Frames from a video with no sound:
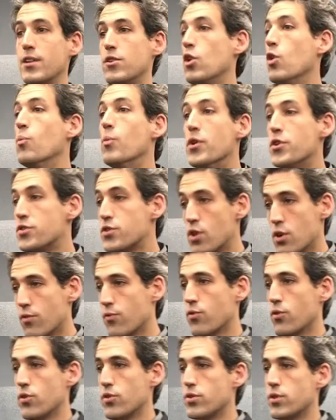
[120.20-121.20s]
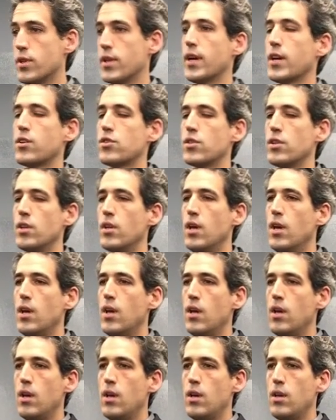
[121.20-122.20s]
and don't miss their first election.
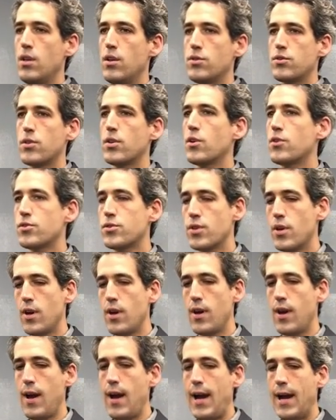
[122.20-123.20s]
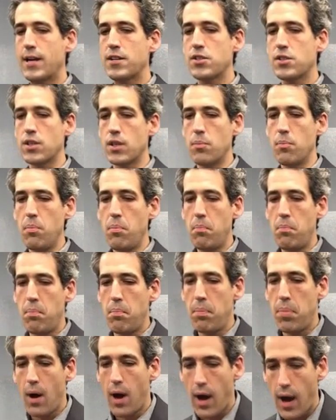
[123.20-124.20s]
So there's actually
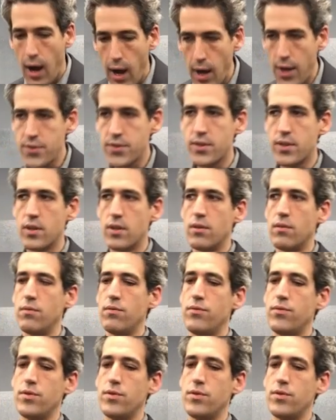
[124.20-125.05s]
positive